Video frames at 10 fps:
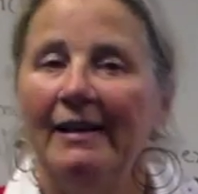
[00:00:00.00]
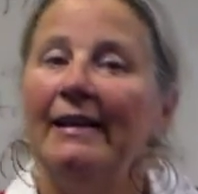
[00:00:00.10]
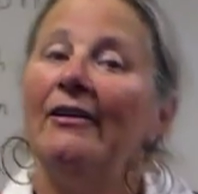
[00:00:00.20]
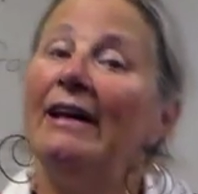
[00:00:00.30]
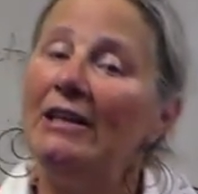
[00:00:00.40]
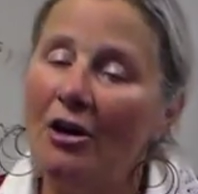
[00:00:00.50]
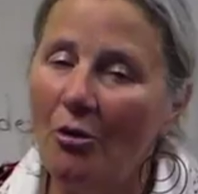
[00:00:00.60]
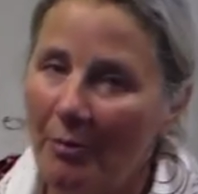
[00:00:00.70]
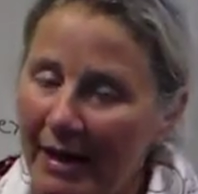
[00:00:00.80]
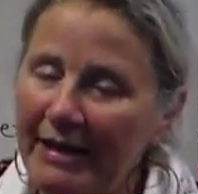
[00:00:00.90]
Now I
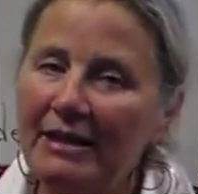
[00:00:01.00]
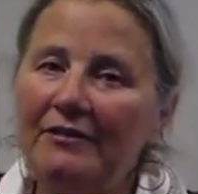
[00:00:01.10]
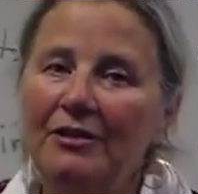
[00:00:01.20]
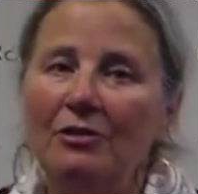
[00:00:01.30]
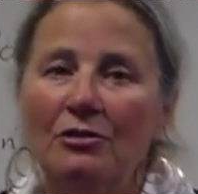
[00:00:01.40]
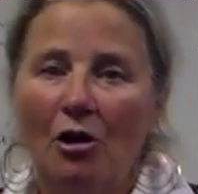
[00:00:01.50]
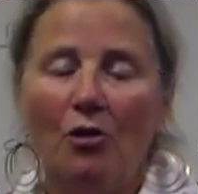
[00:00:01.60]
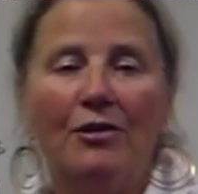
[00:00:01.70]
know many of you know